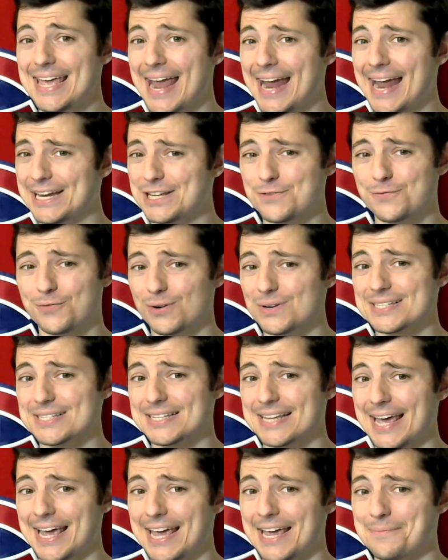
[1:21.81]
in his
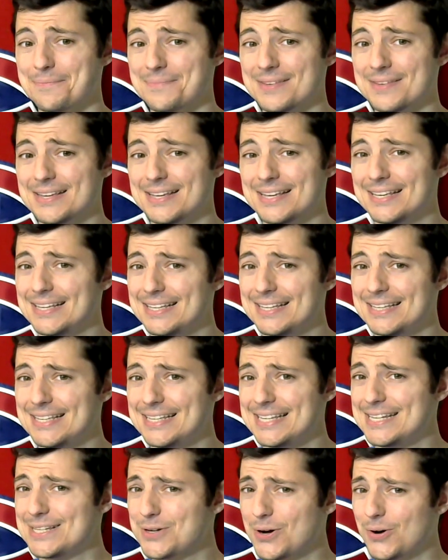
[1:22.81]
first game.
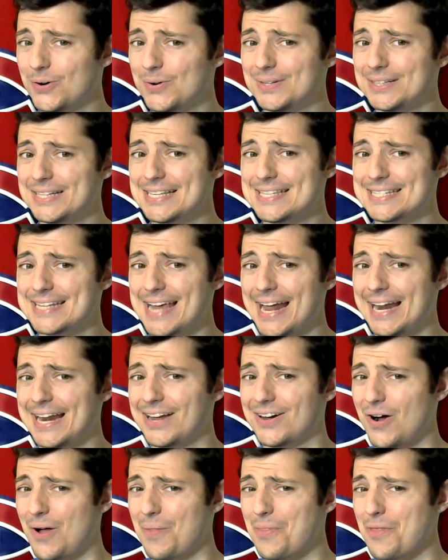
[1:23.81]
He's currently
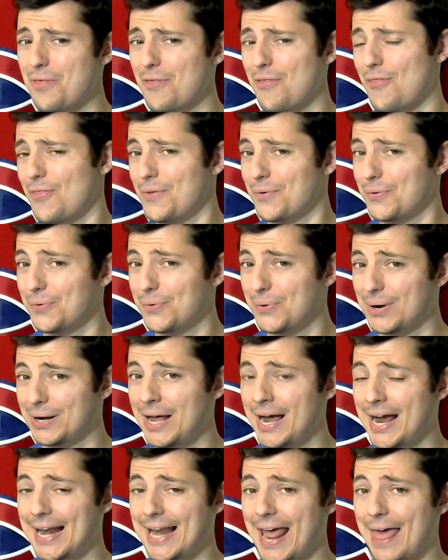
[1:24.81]
skating on the third
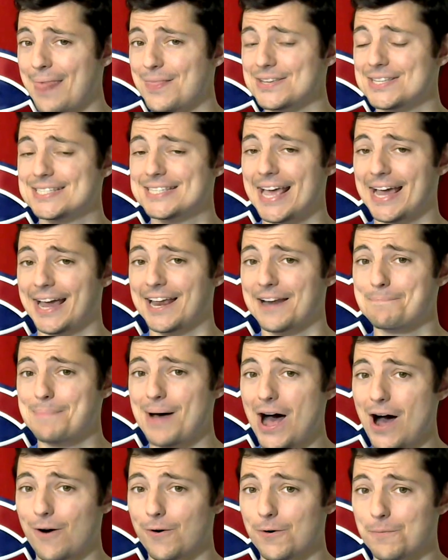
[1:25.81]
line and the second
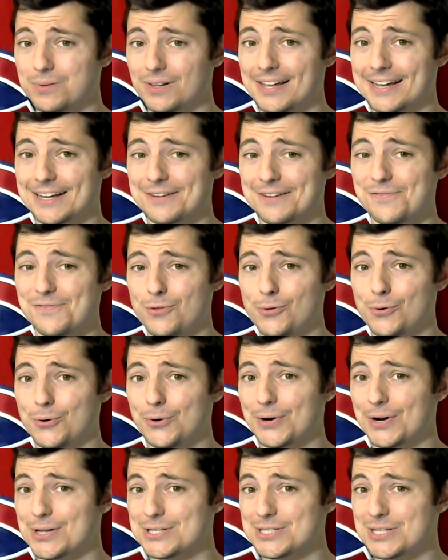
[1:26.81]
power play in
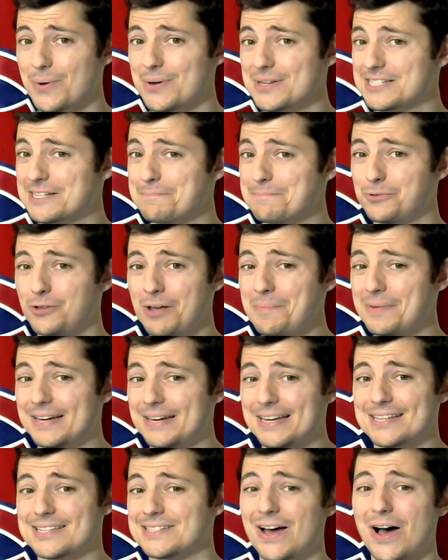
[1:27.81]
Florida, so his
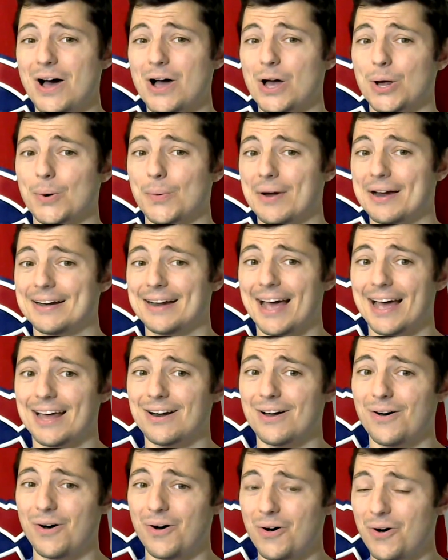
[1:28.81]
deployment is not great
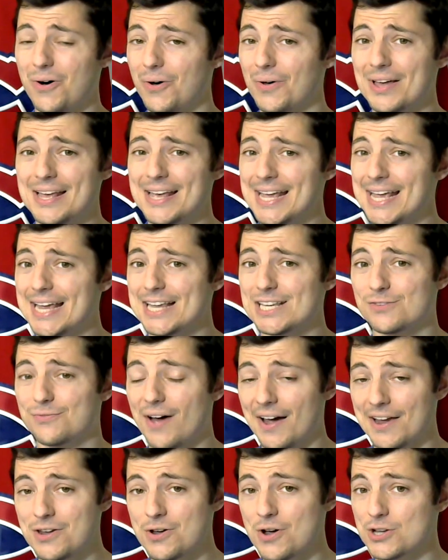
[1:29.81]
at all. His
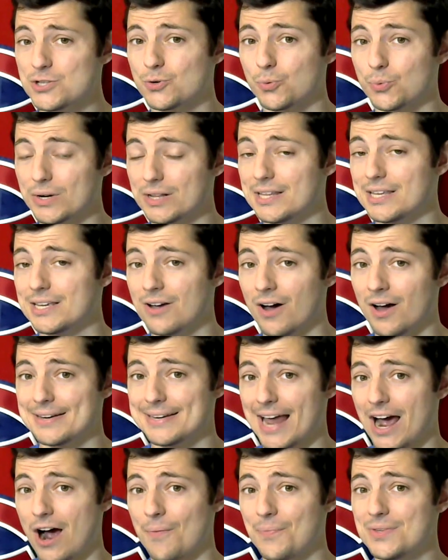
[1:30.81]
value has really
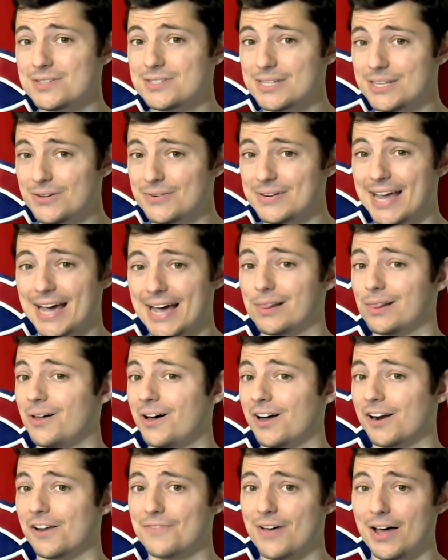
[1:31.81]
gone down this year. He had a
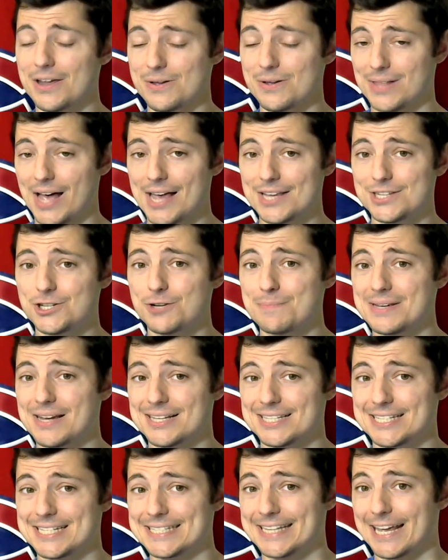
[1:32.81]
lot of value last year
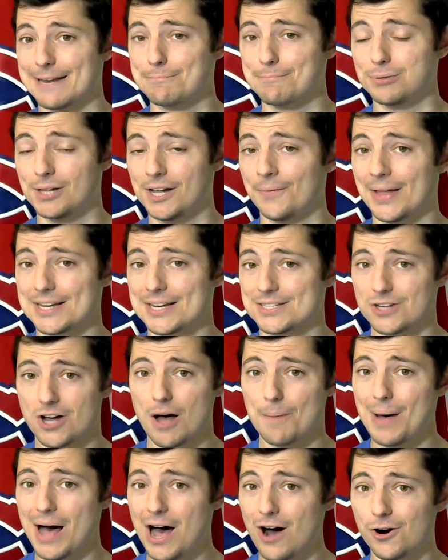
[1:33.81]
because he did play on that
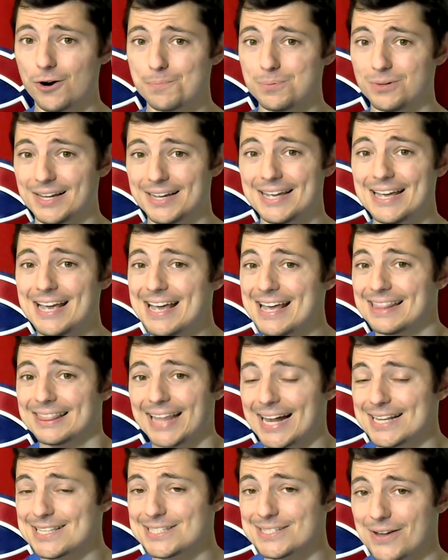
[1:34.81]
top power play.
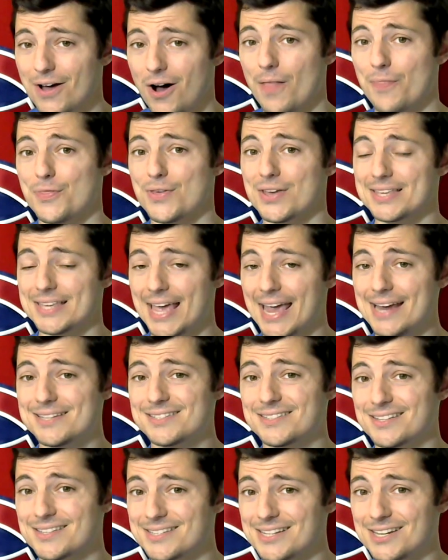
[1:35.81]
That's not the
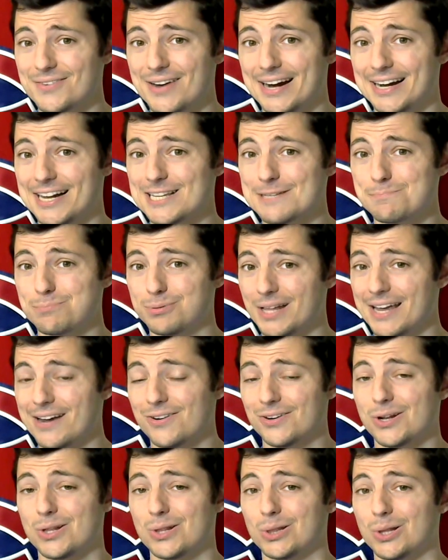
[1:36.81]
case this year, and he's
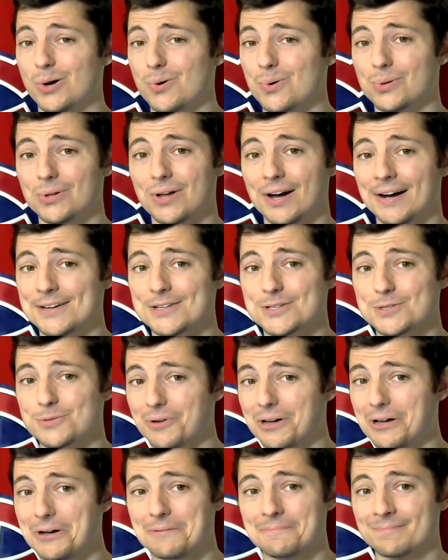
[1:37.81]
playing on a low line as
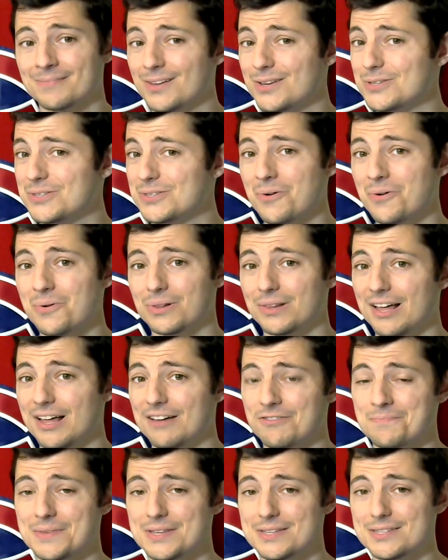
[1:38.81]
well. Don't
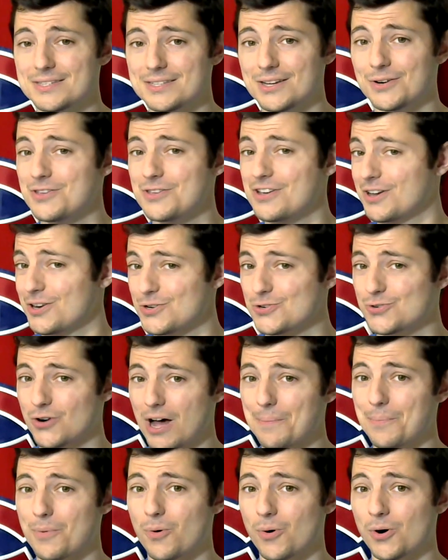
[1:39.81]
love him this year. You can
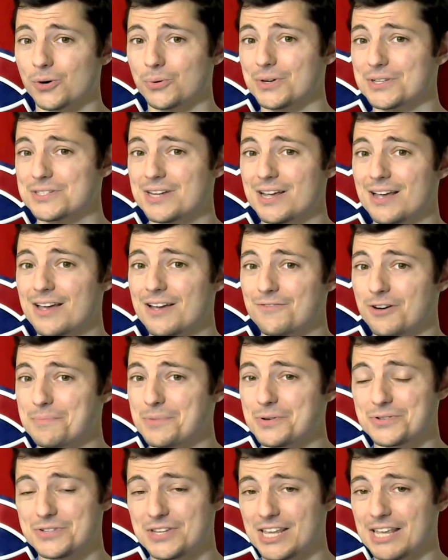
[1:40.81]
drop Hornquist
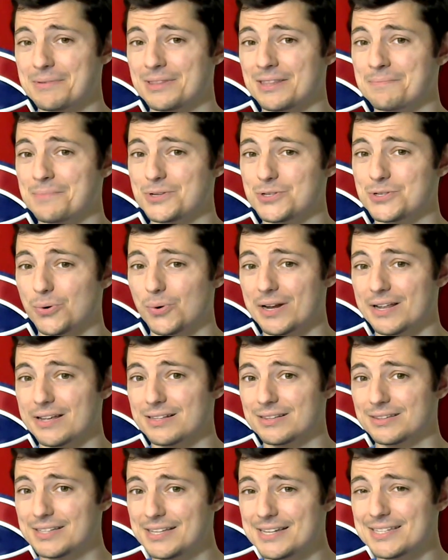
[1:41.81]
from your team in the majority
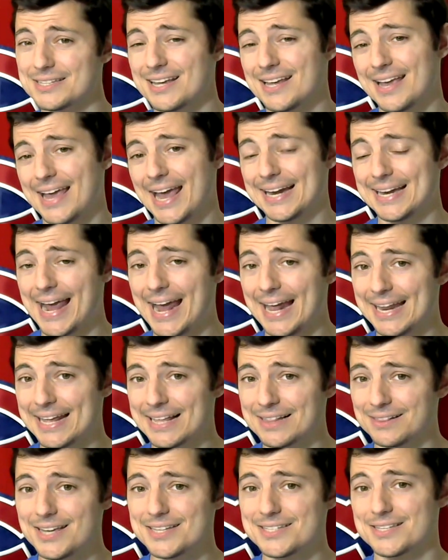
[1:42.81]
of leagues. In
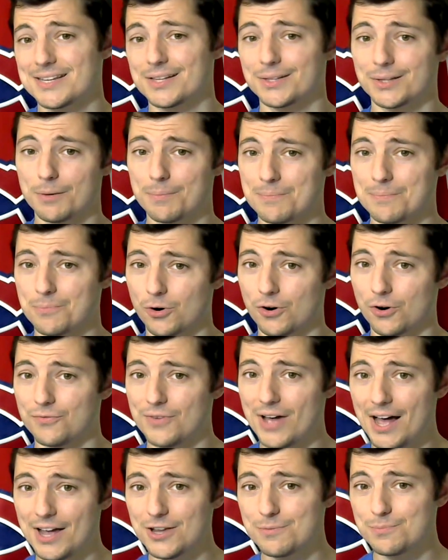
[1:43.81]
hitting leagues, he's a little bit more
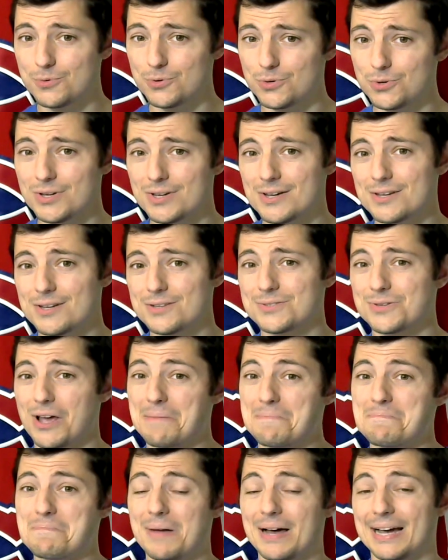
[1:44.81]
valuable, so
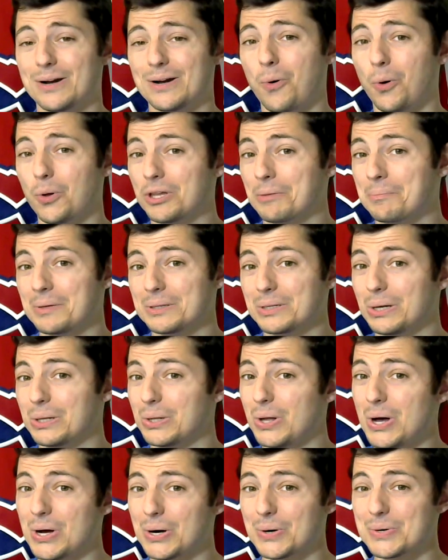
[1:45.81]
I might hold him a little
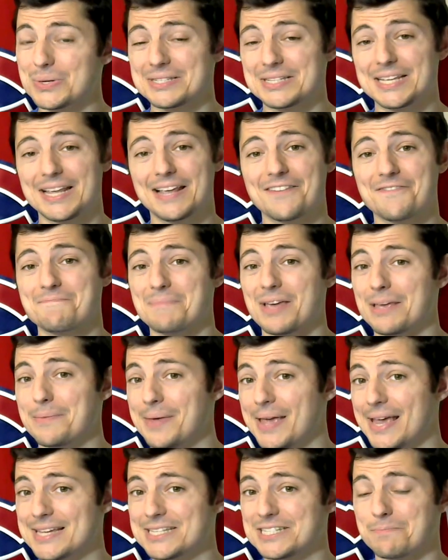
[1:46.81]
longer, see if
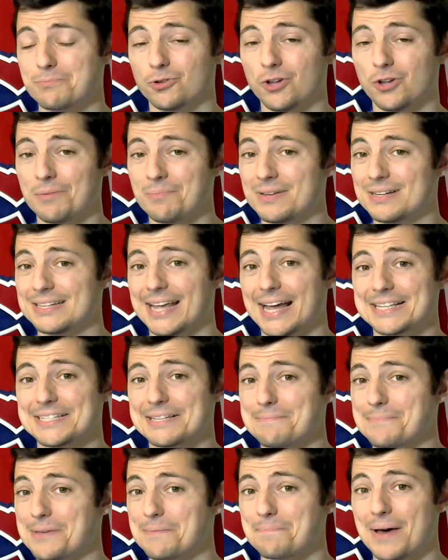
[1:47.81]
maybe his deployment
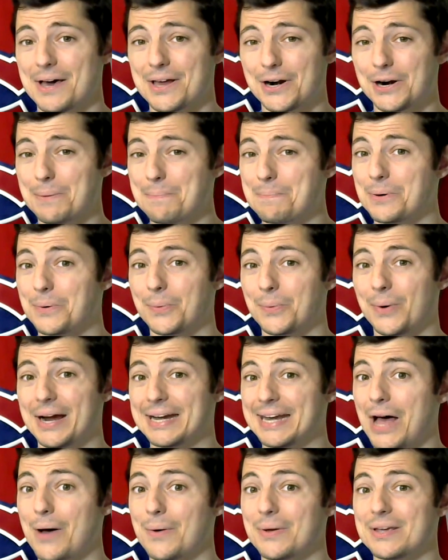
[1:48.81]
gets a bit better, but
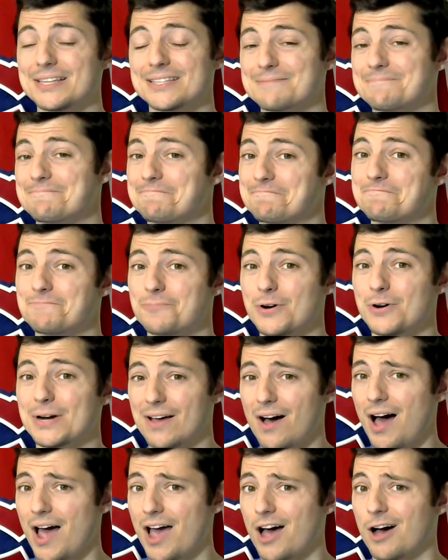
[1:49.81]
right now he's
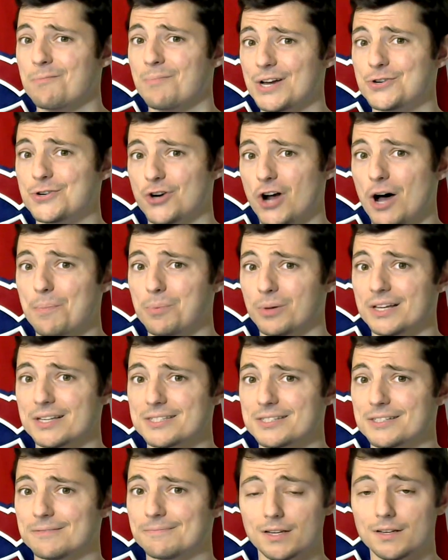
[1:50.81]
pretty high on my drop
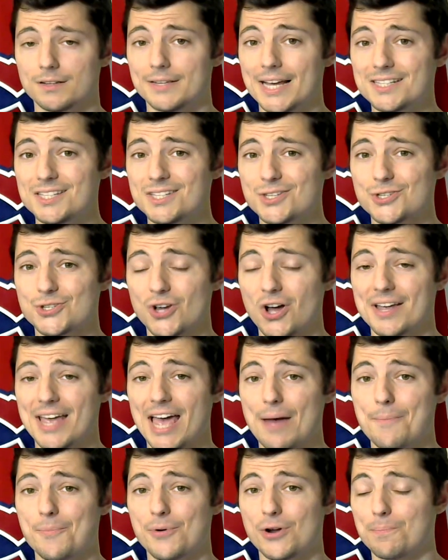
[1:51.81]
list. Next is
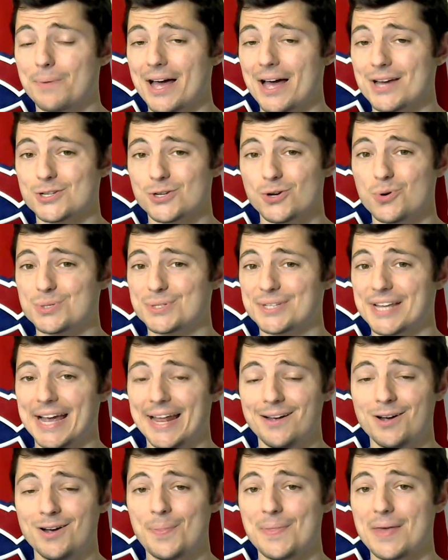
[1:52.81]
Jean-Gabriel Pageau, who's
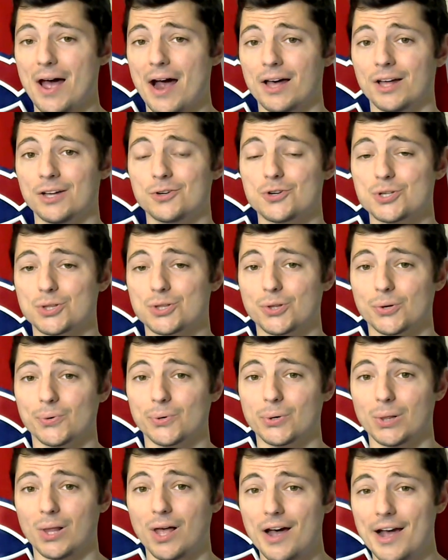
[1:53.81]
skating on the Islanders'
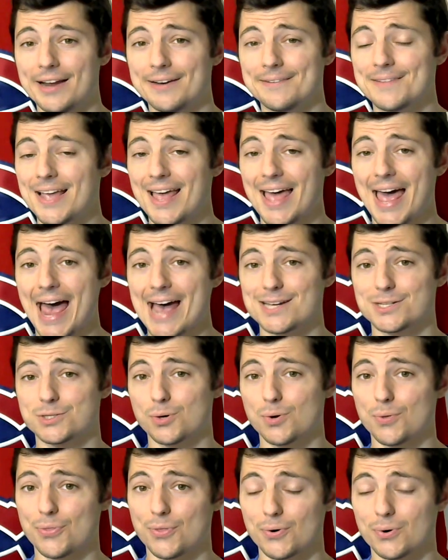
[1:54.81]
third line as
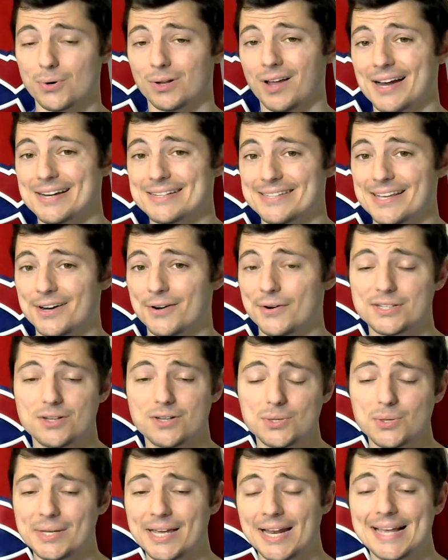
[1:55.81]
their third line center. He's
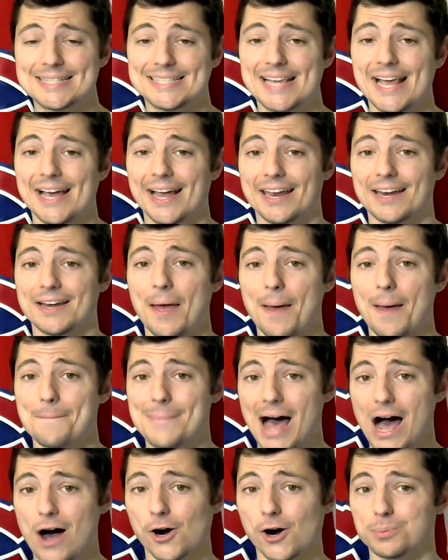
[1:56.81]
also getting second
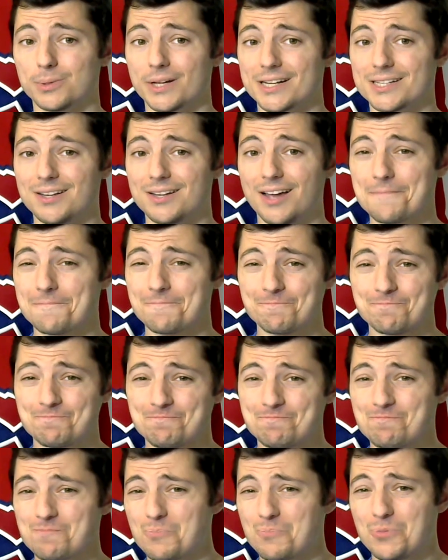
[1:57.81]
power play time,
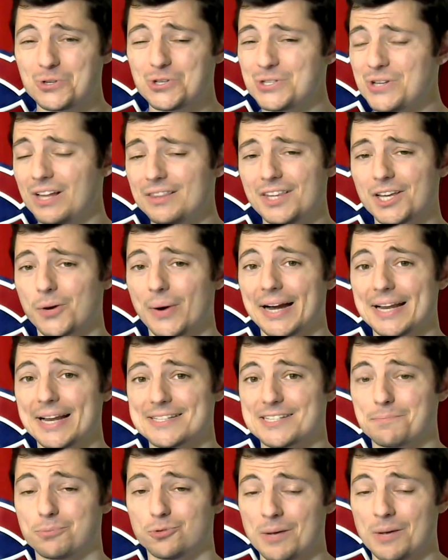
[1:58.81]
which is not the
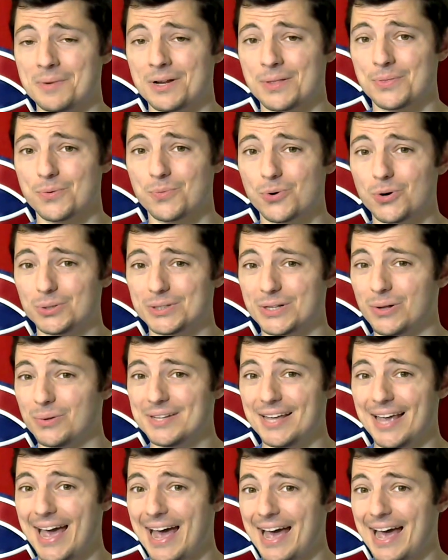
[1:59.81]
greatest deployment in the world. He only